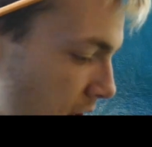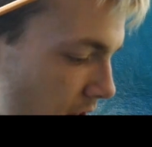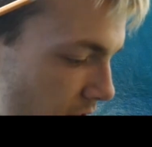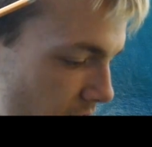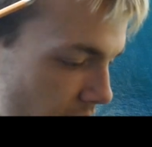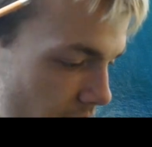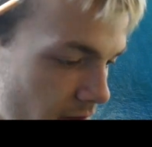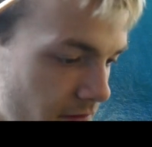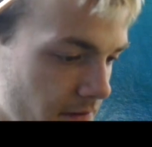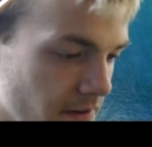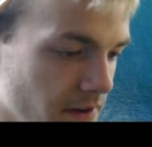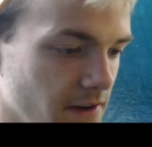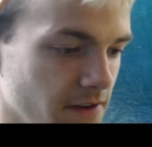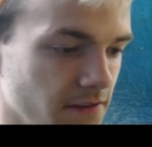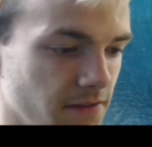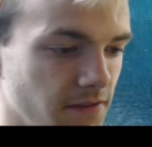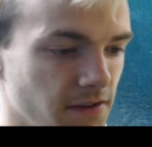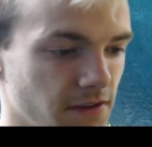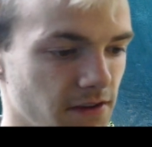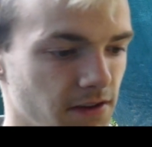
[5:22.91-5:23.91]

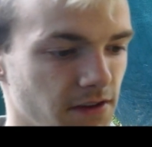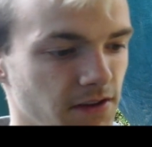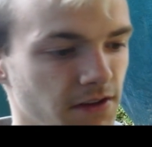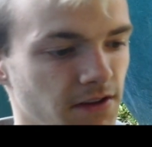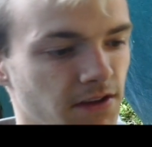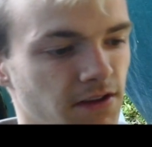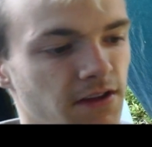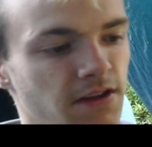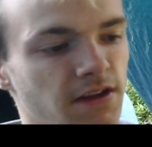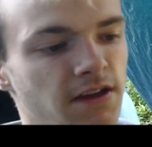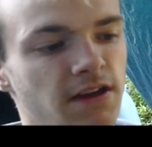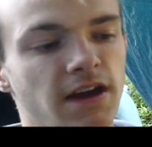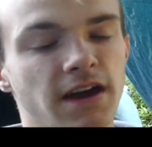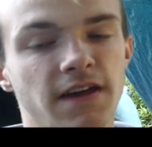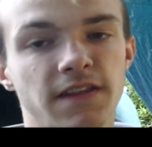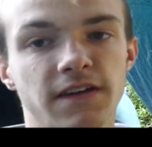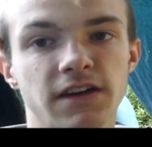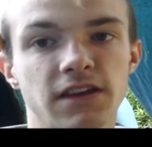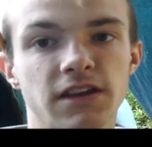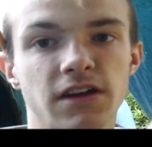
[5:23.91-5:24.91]
35,
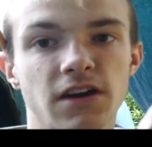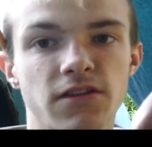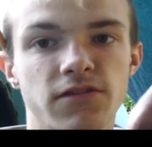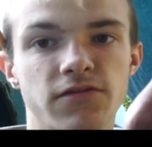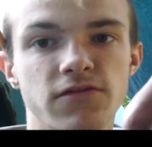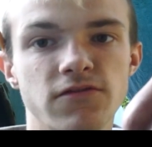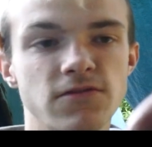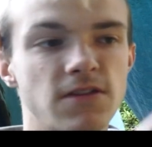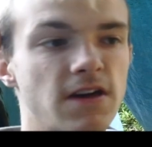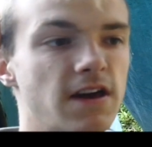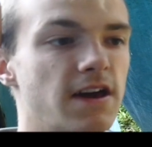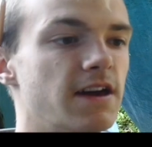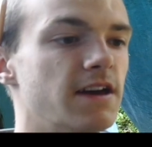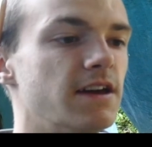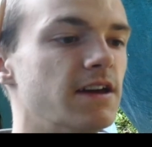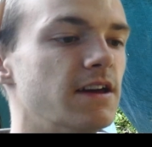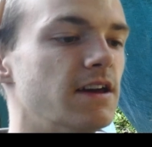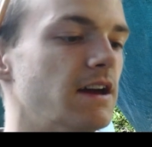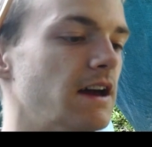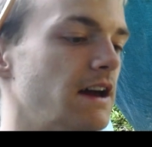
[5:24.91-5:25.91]
and they're going to go through there,
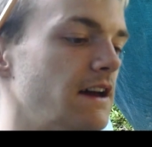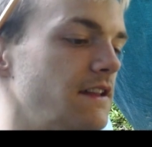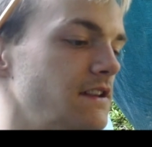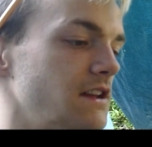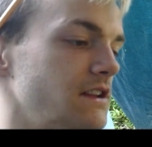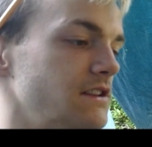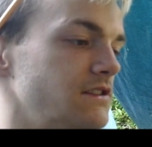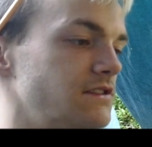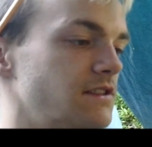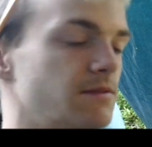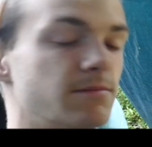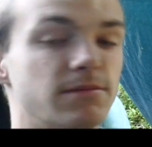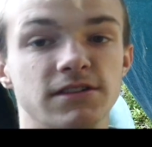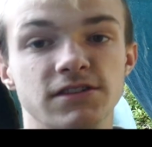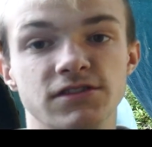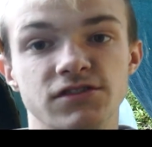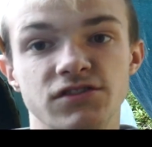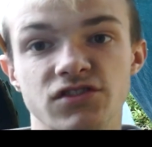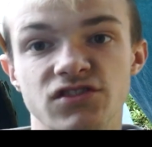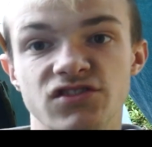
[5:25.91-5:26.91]
and they're simply
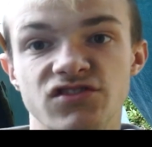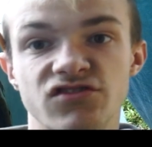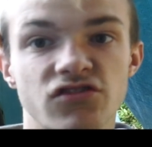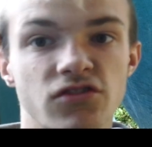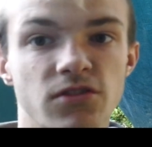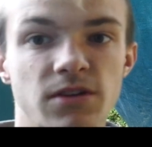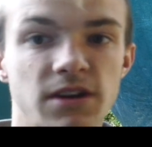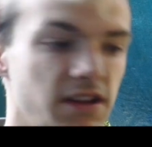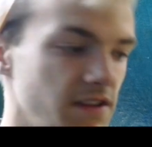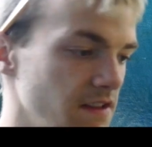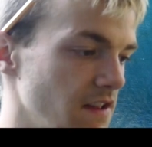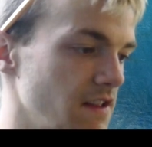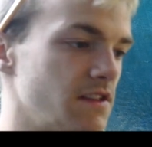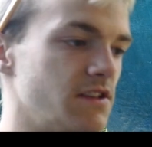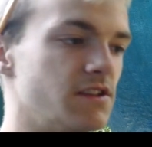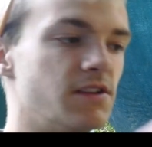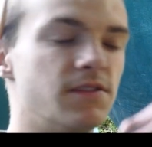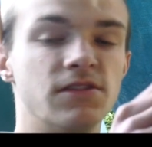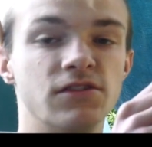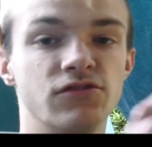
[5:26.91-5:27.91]
just going to screw in, and
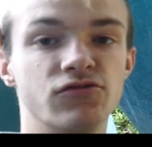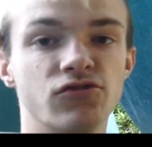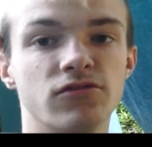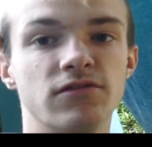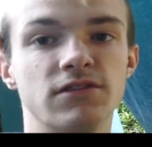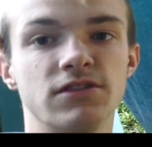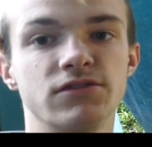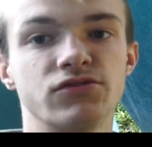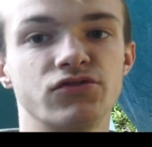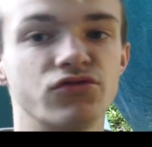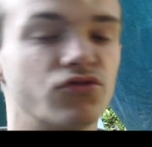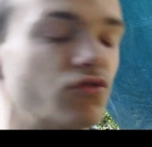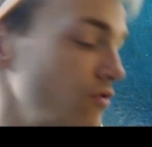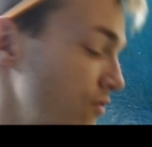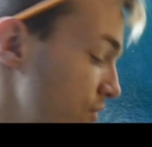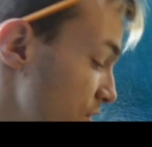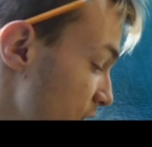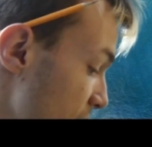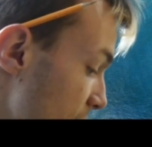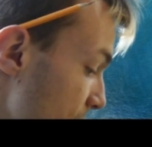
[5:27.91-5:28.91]
then the draw runners are screwed
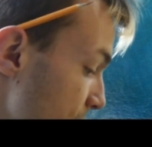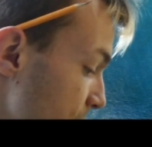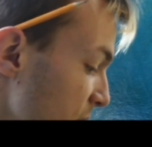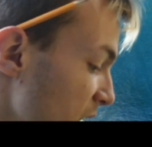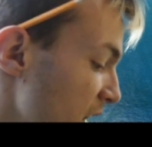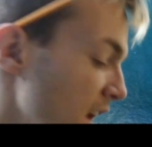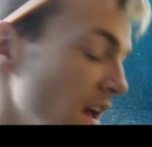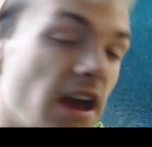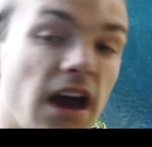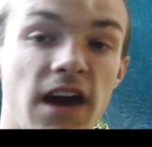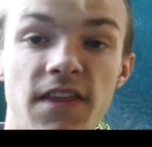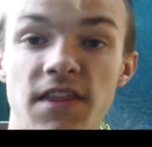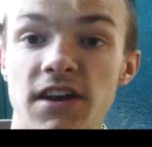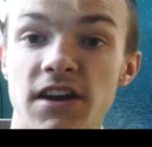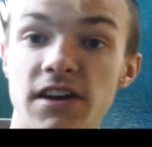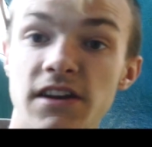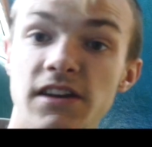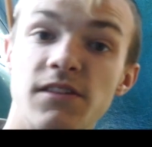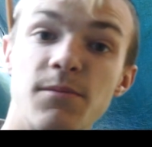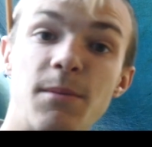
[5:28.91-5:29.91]
to there, and then I
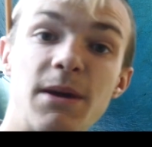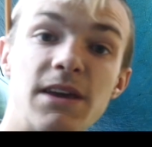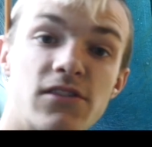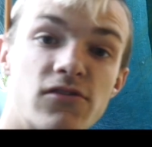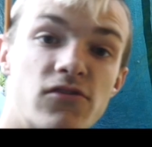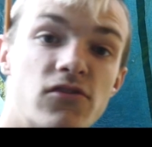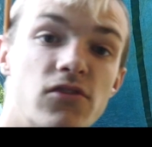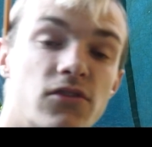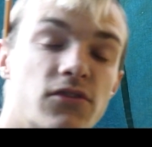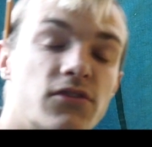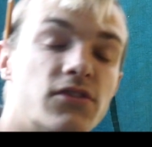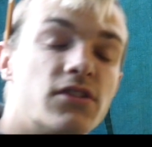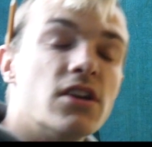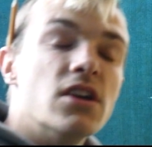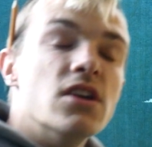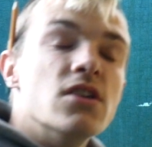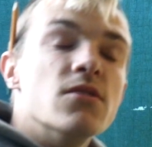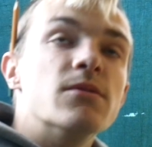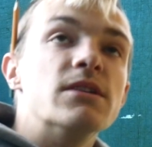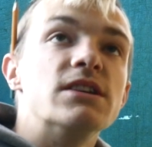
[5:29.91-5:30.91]
need to make the drawers,
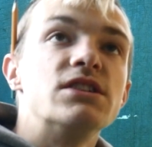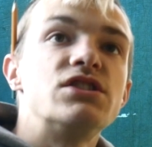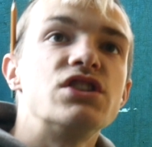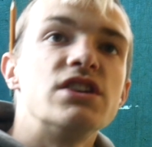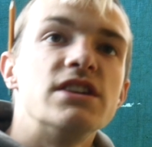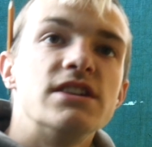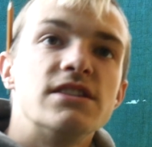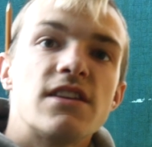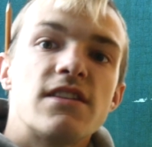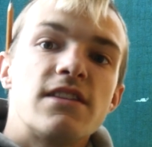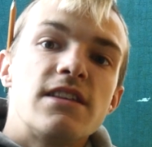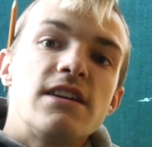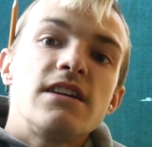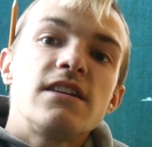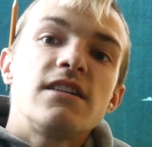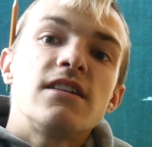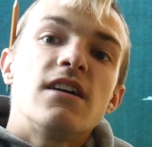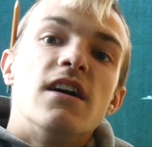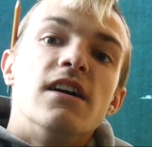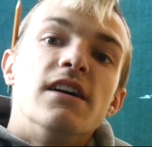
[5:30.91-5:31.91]
which is a
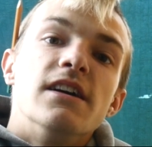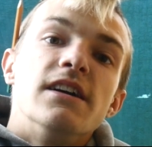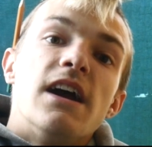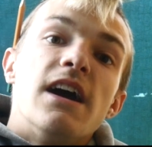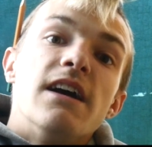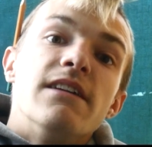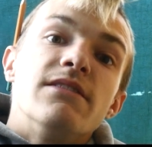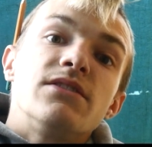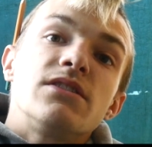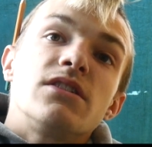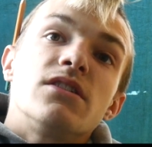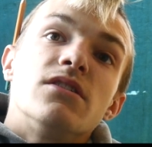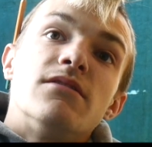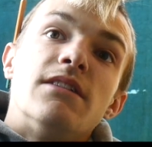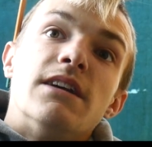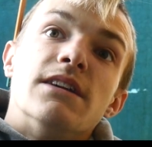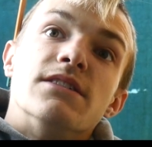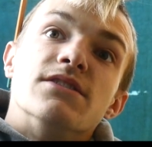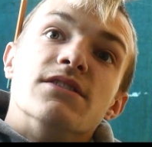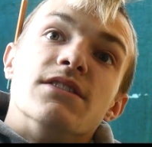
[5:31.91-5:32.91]
thing I haven't got
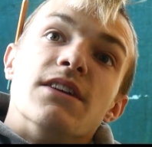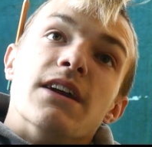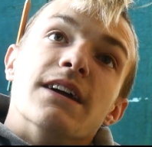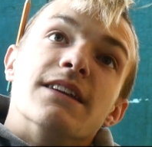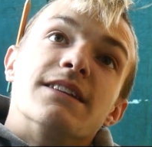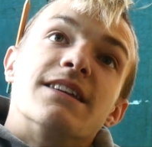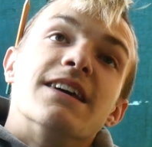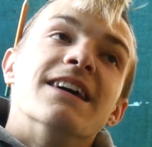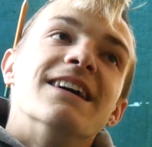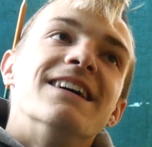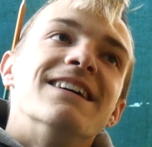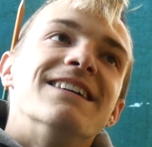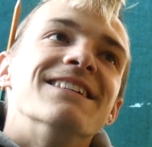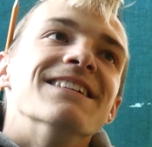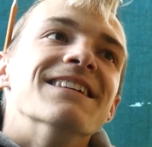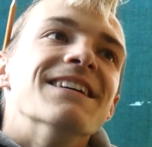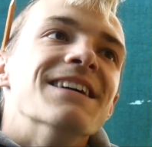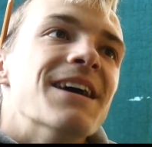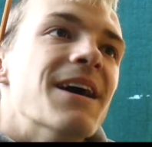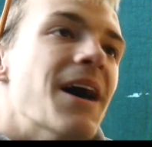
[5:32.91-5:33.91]
around to yet.
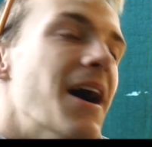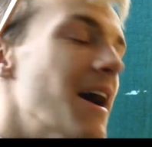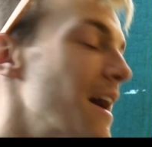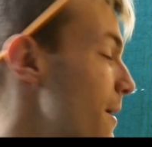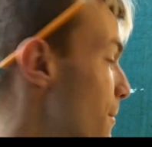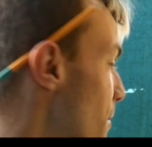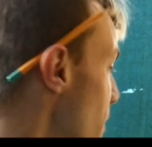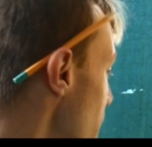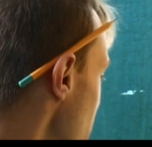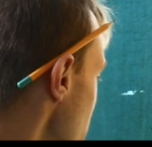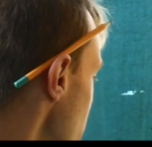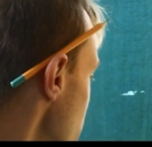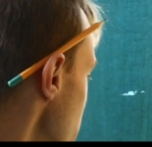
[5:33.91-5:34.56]
But that